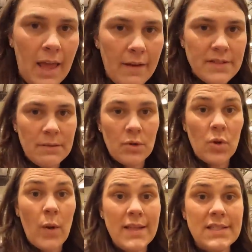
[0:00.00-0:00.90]
I have some
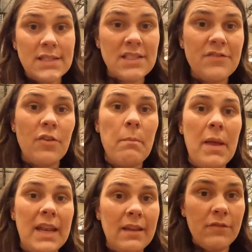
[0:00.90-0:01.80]
requests from
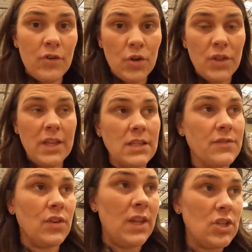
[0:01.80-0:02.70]
Bennett for
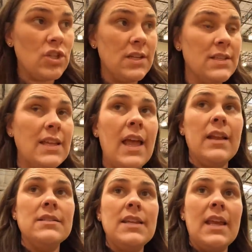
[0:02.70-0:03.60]
things for lunches
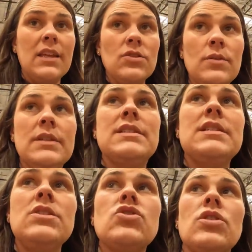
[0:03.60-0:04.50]
and taking to his
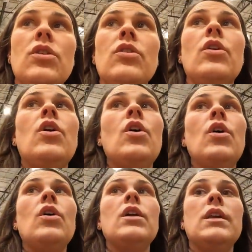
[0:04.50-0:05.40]
teacher.
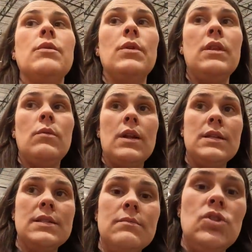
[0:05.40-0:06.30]
He really
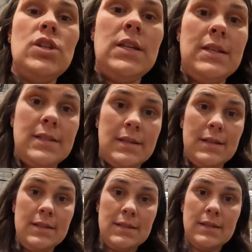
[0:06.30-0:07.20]
wanted some
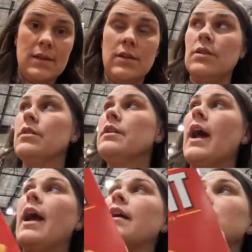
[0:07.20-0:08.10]
Cheez-Its here,
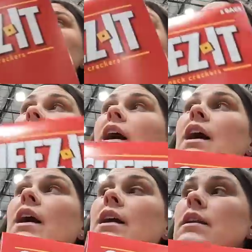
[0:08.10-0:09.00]

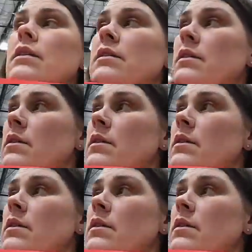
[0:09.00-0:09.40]
$9.59.